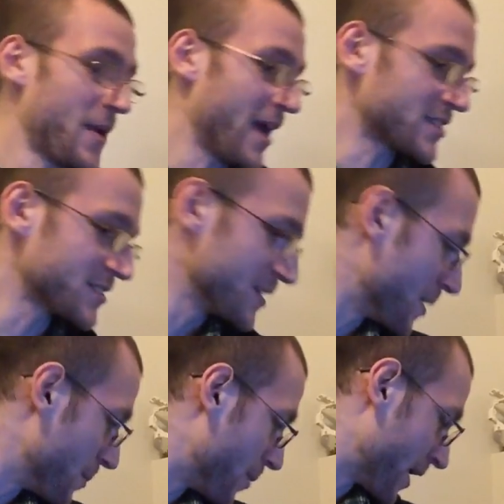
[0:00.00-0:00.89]
Actually,
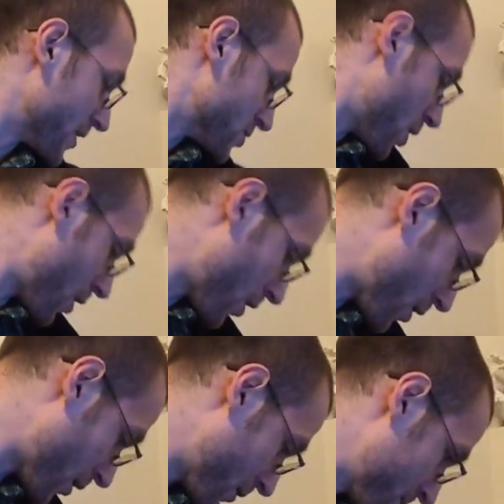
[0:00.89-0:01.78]
my
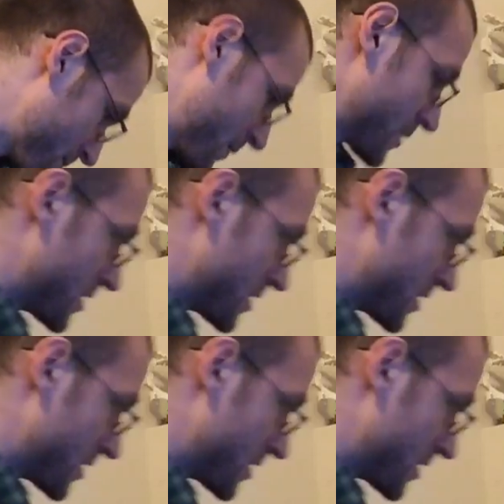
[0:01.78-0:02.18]
guitar, let's